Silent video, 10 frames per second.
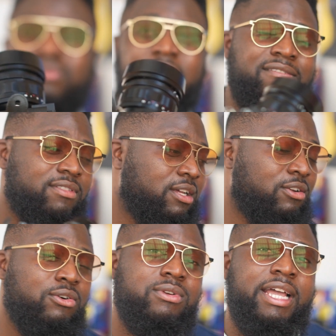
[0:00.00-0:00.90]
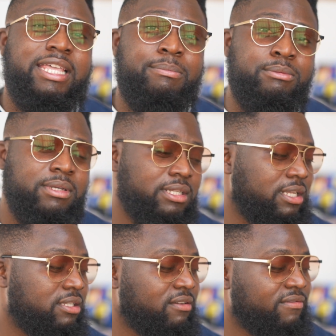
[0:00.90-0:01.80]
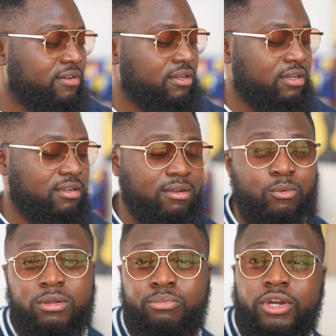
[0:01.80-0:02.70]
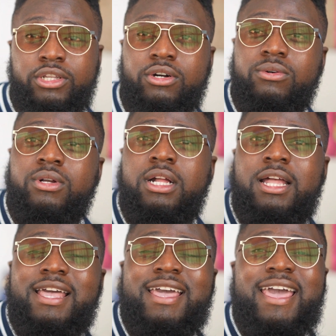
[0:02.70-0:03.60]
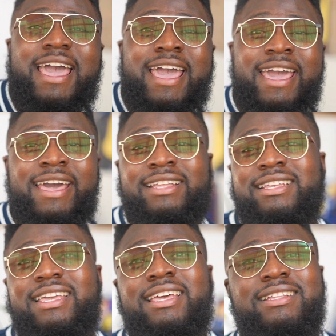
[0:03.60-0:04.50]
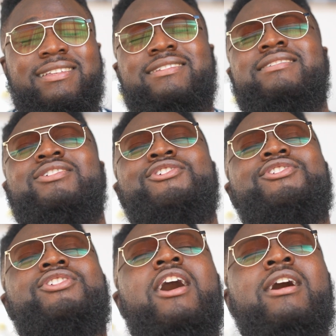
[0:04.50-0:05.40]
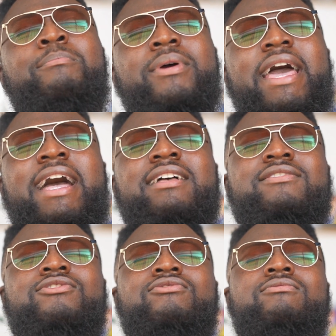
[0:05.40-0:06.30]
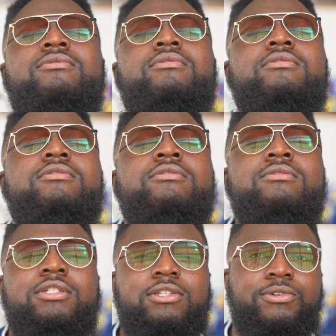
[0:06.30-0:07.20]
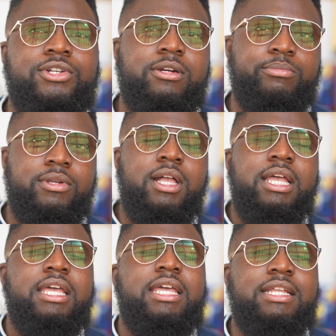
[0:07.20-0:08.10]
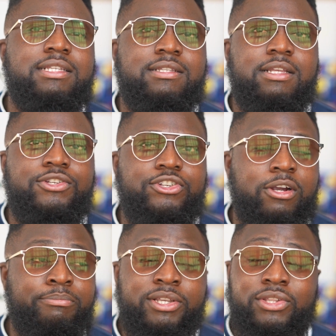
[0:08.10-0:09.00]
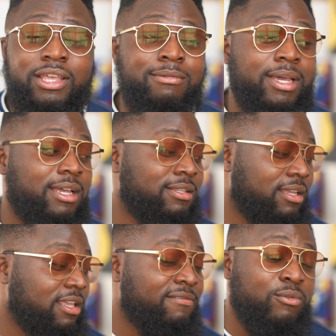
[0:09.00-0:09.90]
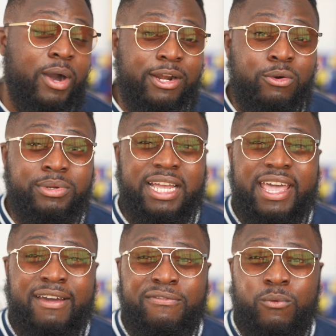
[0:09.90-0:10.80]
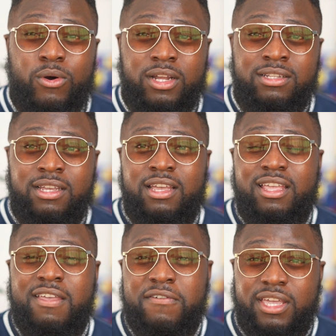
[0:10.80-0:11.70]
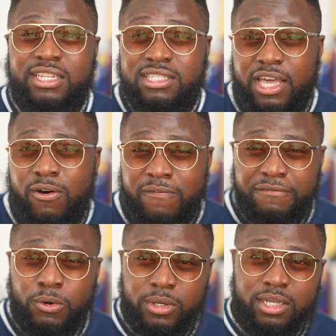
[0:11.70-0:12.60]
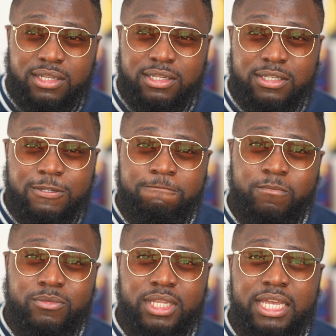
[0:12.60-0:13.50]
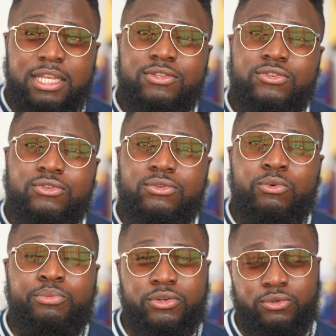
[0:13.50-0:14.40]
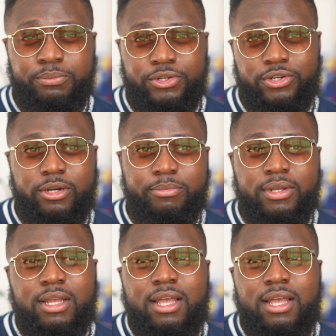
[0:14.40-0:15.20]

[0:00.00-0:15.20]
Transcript: you have the low light capabilities of a 1.0. And it's sharp as, ooh, it's so sharp. It's the sharpest thing, man. Even wide open at f1, if you can nail focus, it's super, super sharp.